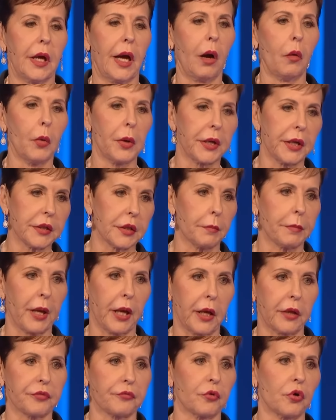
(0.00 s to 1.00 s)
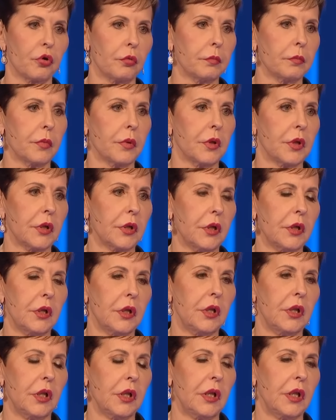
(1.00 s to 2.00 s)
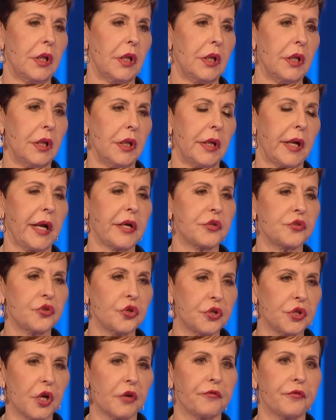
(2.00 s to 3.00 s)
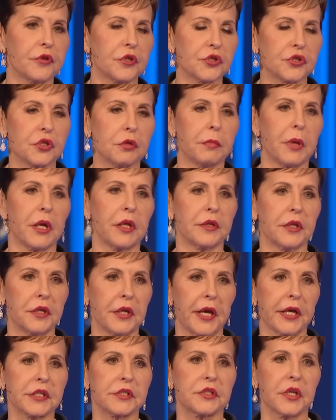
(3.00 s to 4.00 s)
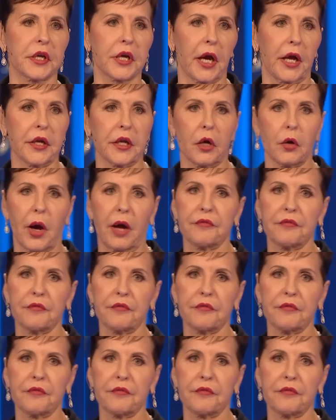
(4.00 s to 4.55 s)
I went in the bathroom and I stood there for just a minute, and the next thing I know,